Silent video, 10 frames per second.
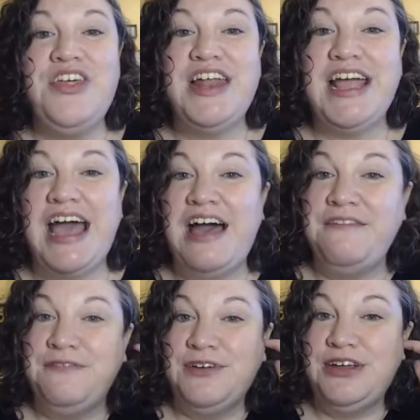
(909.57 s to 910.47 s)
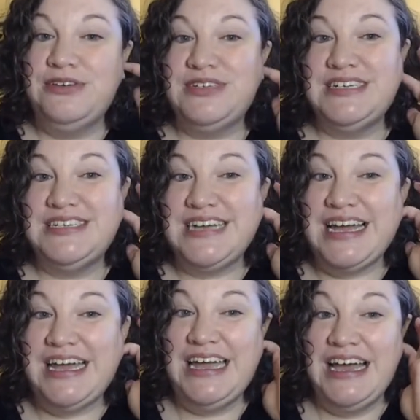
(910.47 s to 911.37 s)
that I have for you
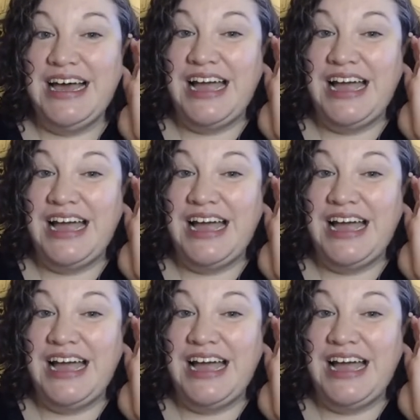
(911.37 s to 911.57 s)
today.